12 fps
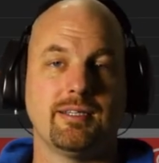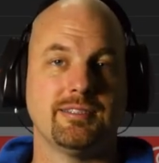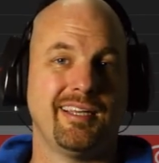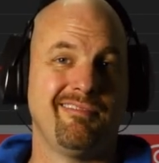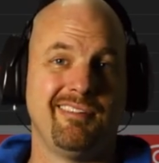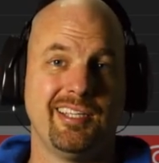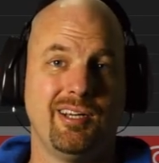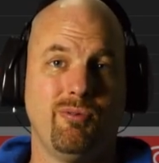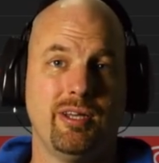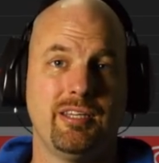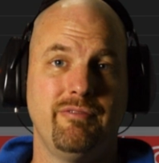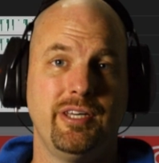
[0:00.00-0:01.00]
because I really
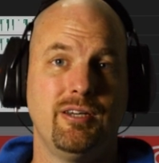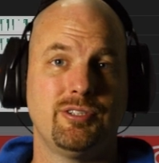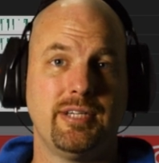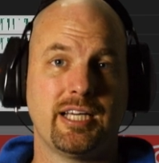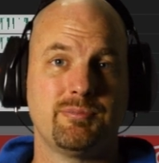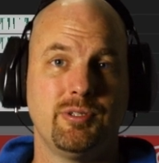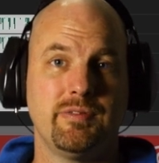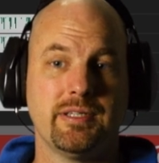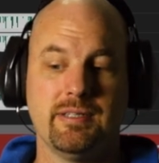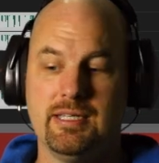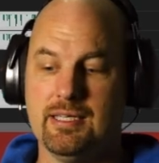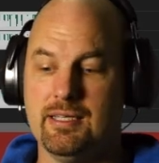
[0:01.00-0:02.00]
don't want the video tracks
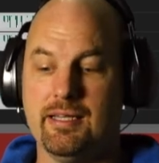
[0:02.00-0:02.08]
moving.